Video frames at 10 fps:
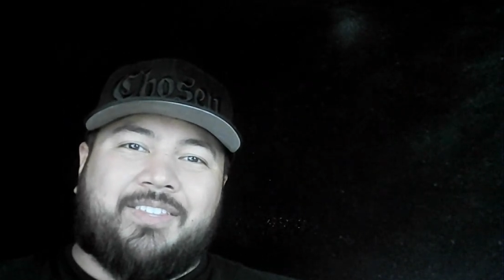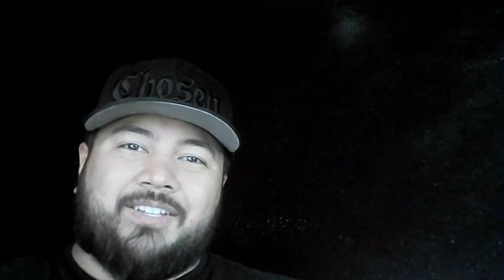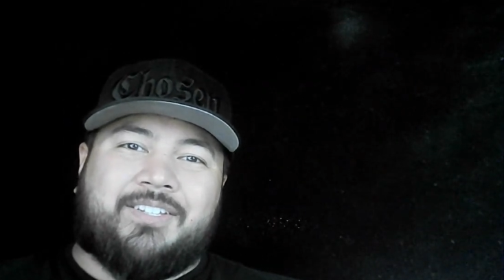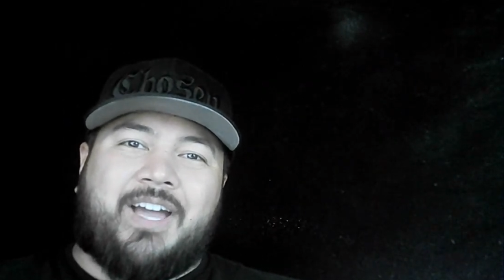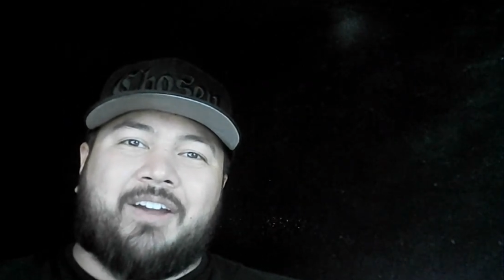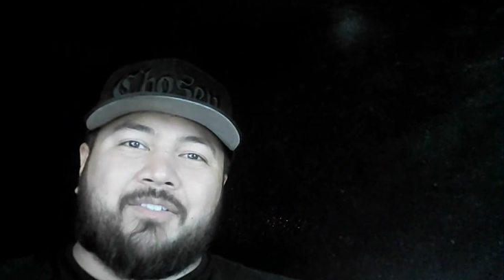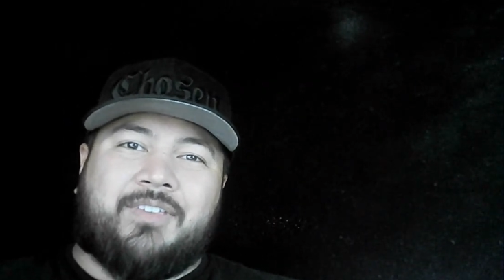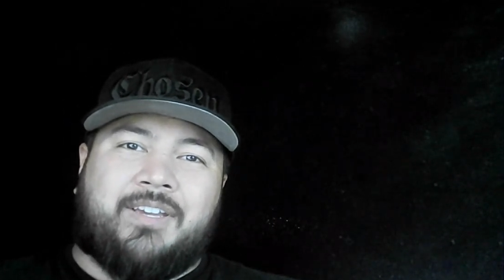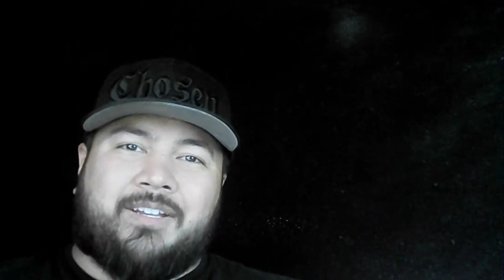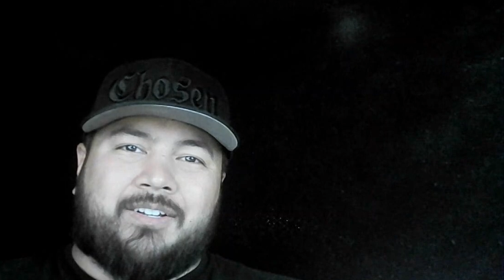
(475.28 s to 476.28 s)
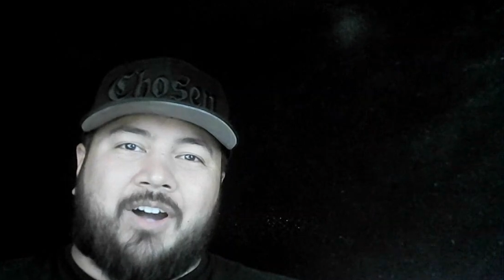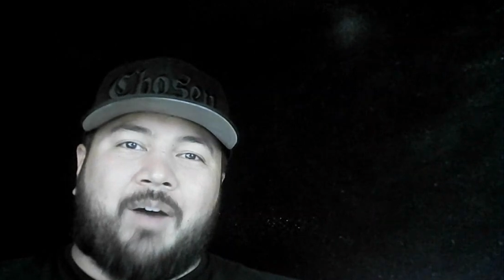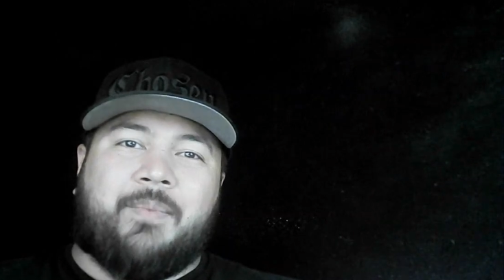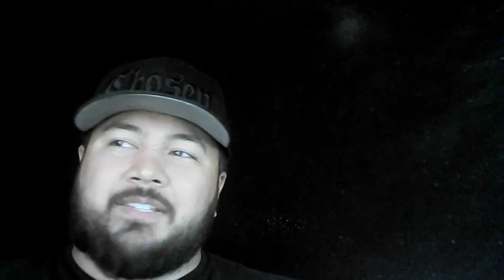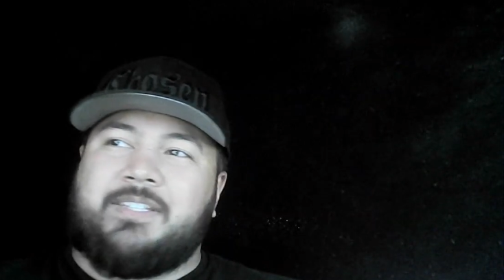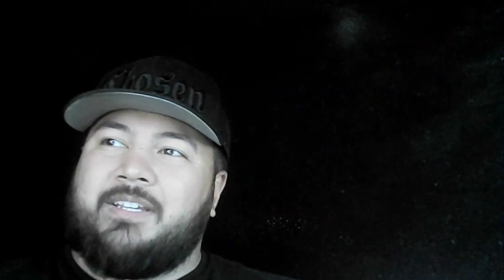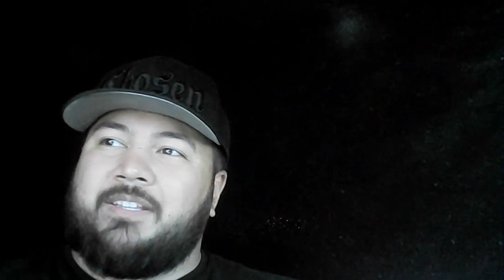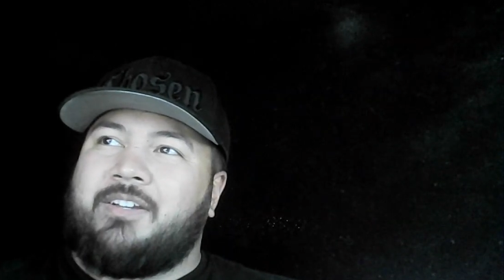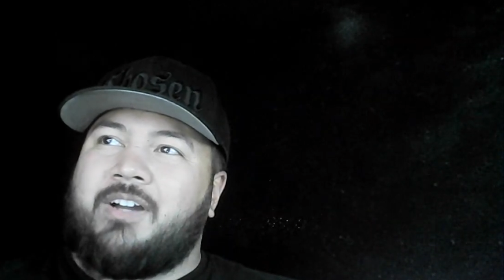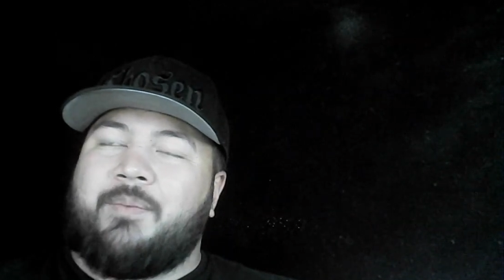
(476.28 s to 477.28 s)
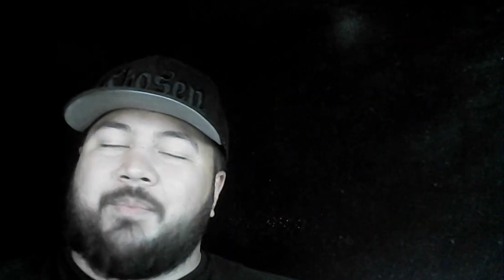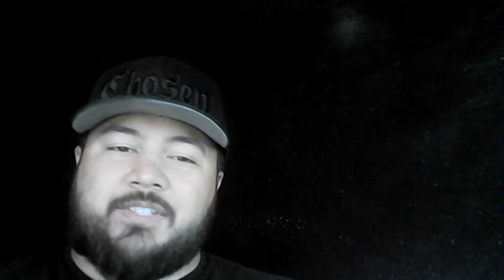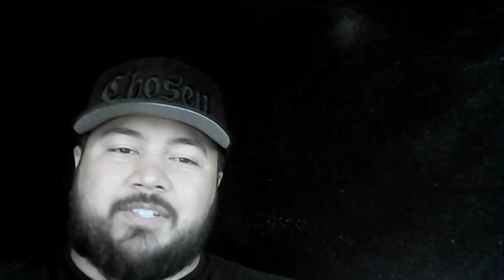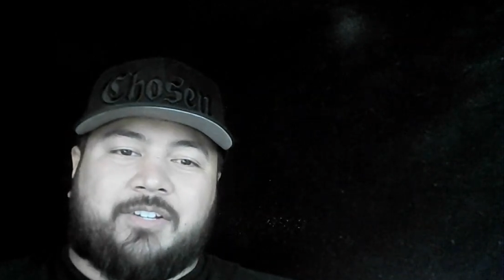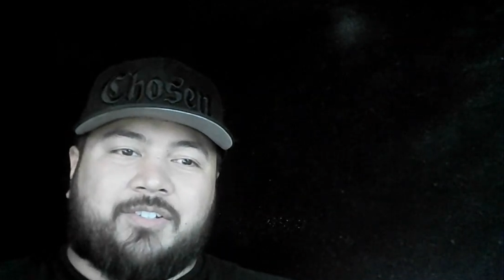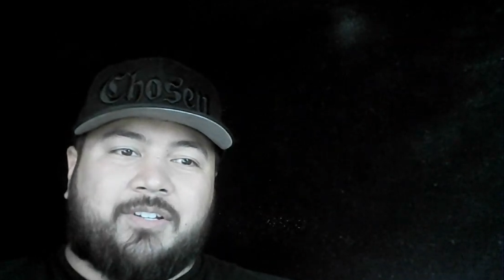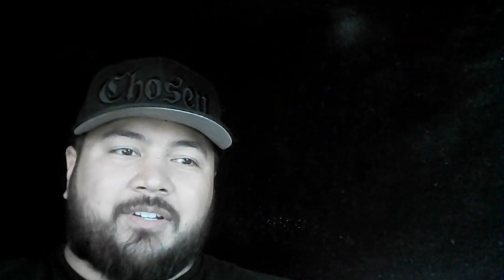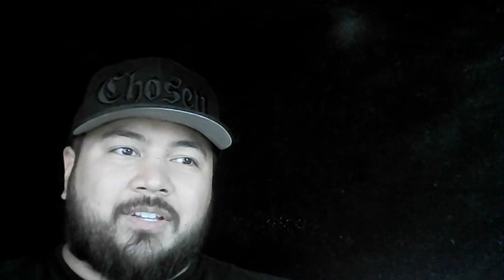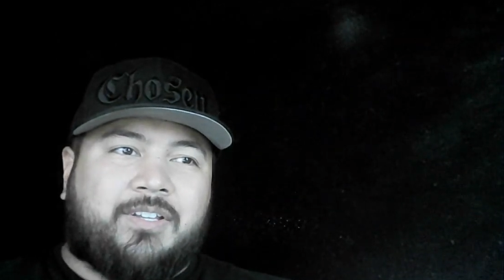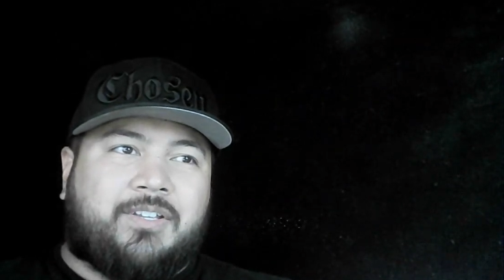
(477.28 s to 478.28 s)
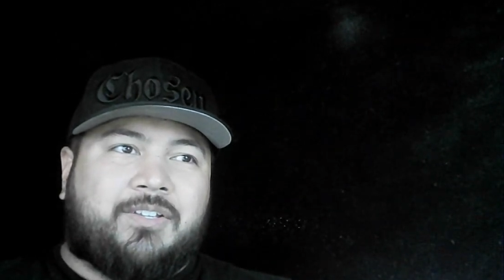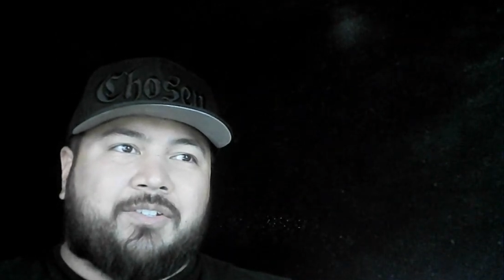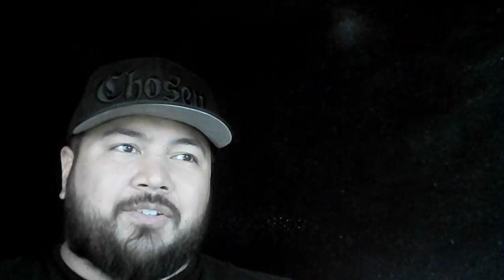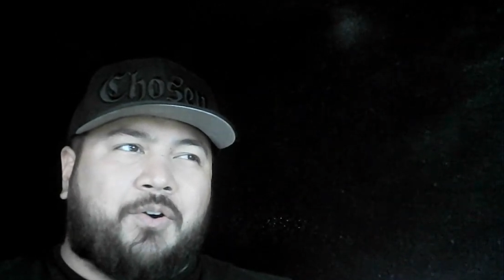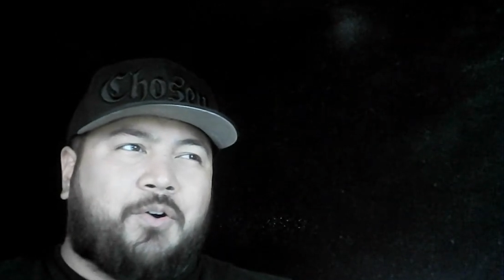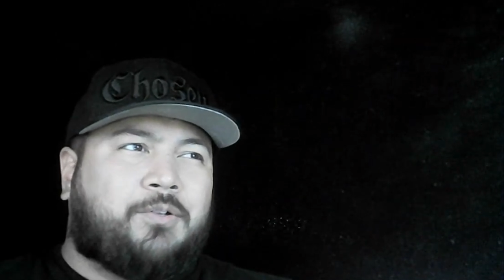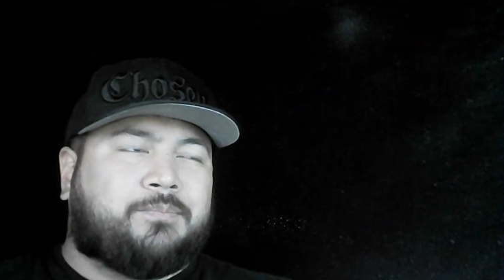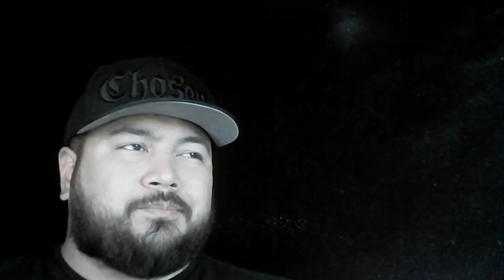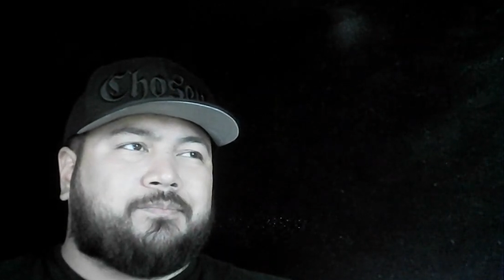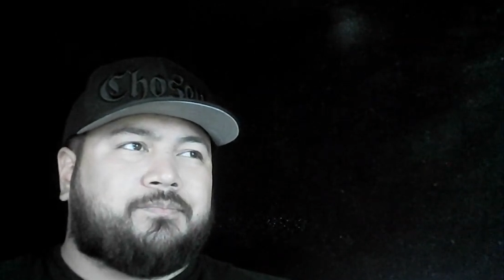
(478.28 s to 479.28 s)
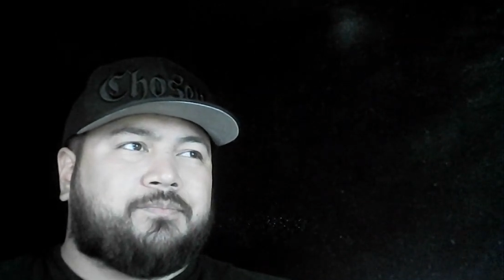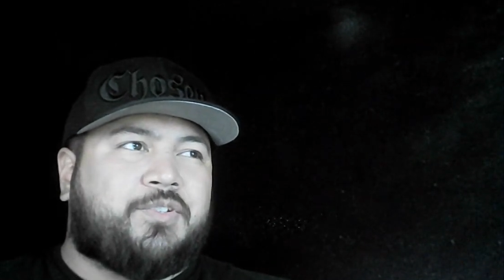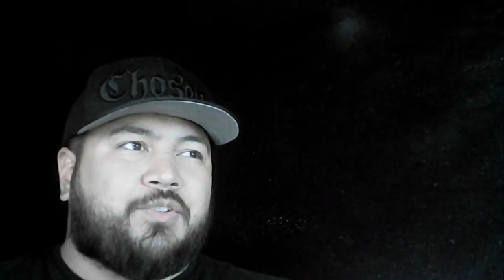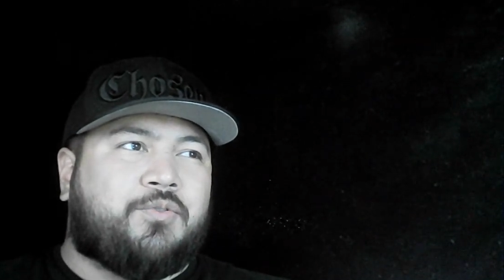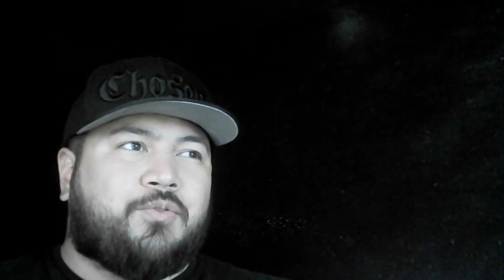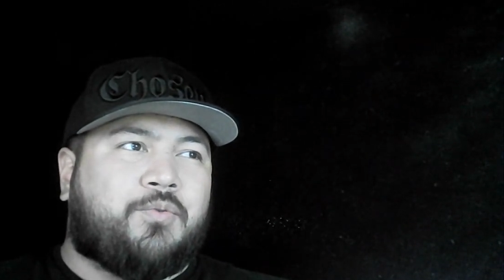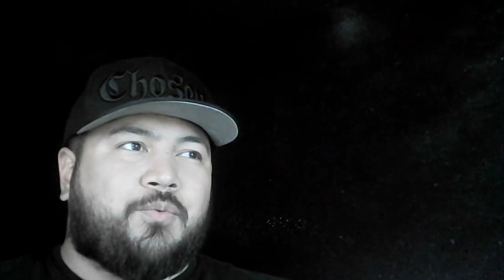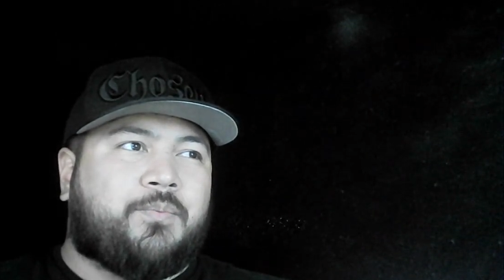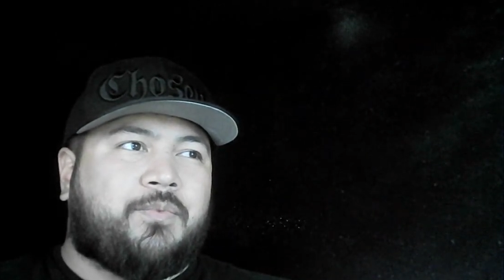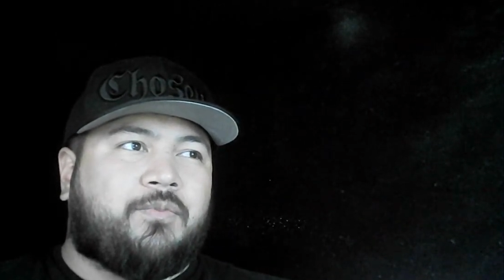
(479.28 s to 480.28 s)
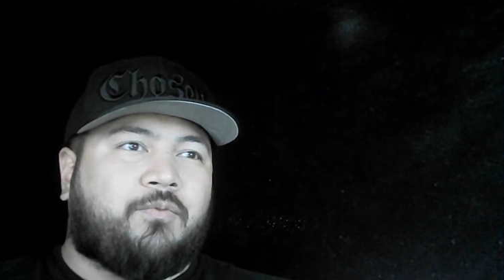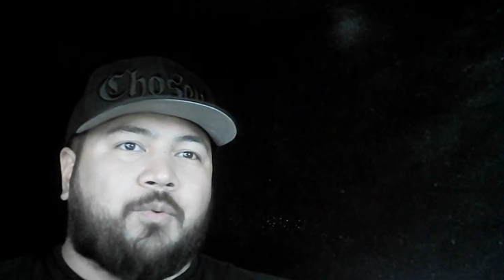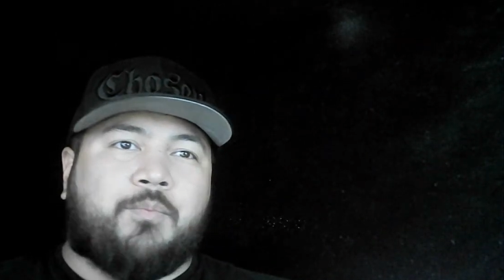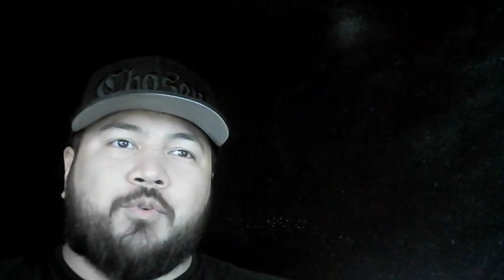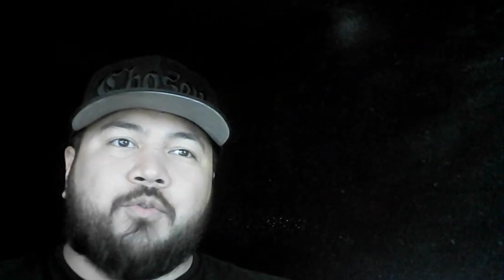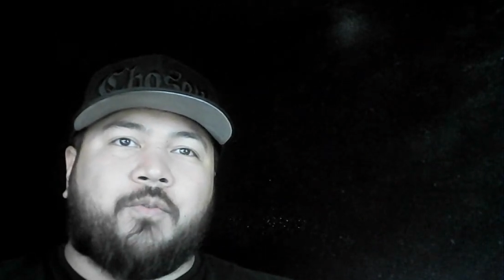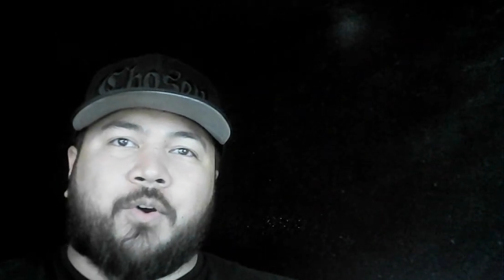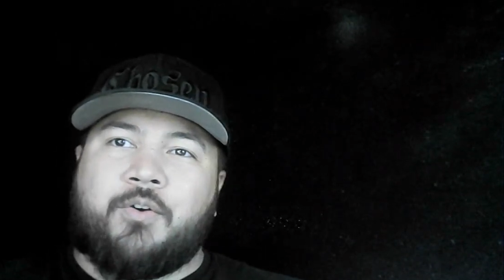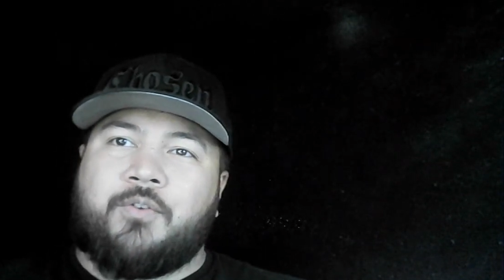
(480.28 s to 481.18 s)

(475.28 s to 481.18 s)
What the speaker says: the entire thing and commenting in the comment section. So to remove